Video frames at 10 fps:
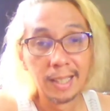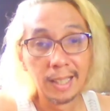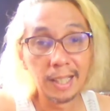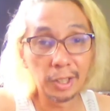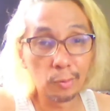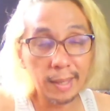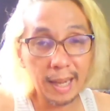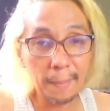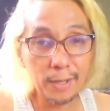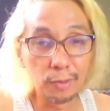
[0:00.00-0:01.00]
another
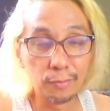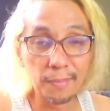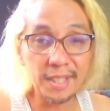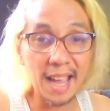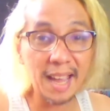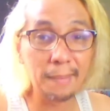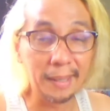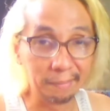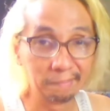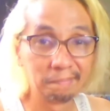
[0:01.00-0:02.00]
great episode from this
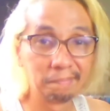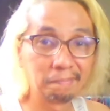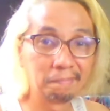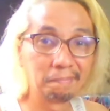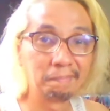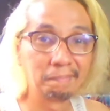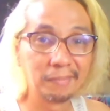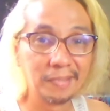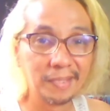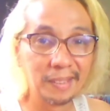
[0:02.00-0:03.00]
anime.
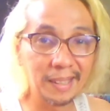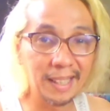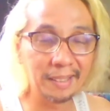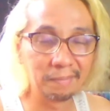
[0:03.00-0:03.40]
Right?